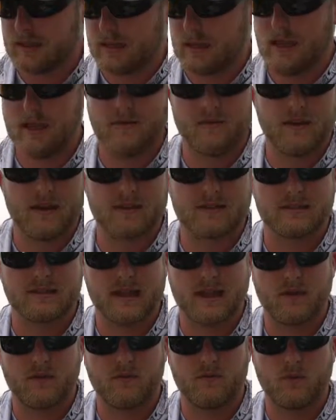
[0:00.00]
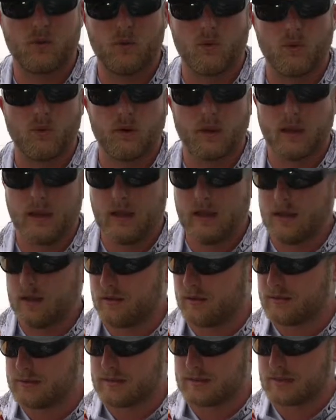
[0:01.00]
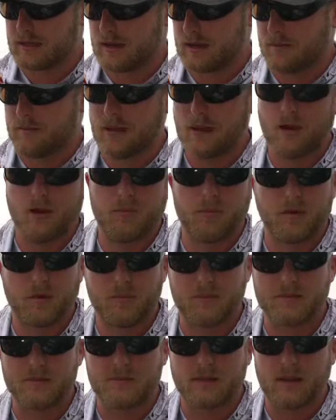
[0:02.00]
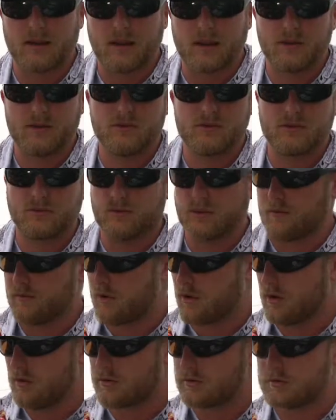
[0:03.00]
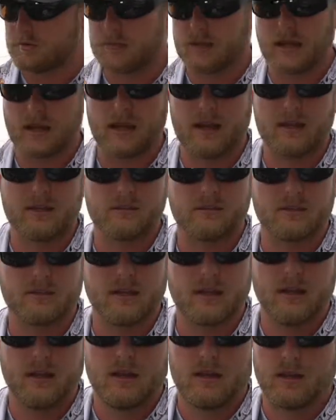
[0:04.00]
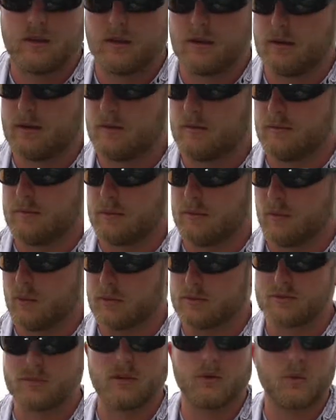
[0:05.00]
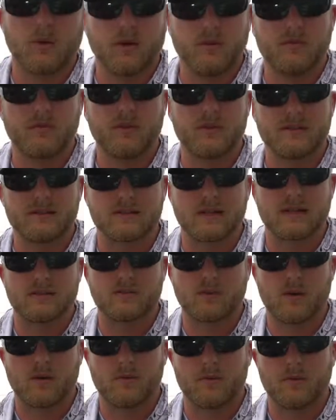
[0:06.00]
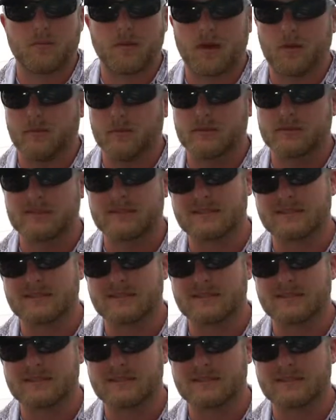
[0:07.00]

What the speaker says: FS904. This is kind of my all-purpose. I'll use it for a frog sometimes. It works really well for this size Whopper Plopper. It's a